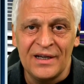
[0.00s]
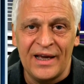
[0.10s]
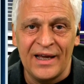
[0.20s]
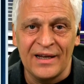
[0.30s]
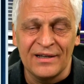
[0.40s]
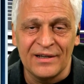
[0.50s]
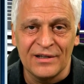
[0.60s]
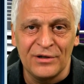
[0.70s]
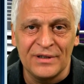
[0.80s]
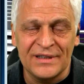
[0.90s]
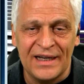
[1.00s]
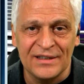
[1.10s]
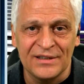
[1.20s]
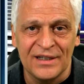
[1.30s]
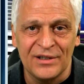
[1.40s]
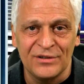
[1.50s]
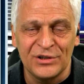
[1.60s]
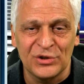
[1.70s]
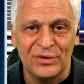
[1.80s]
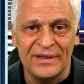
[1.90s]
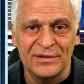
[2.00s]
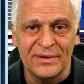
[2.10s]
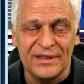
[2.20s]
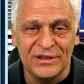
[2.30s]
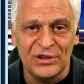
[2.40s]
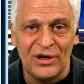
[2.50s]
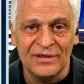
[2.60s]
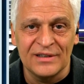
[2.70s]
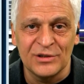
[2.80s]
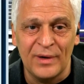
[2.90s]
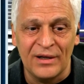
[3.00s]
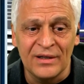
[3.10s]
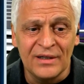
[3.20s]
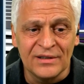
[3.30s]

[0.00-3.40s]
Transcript: And Lewis has those stories with his dogs as well.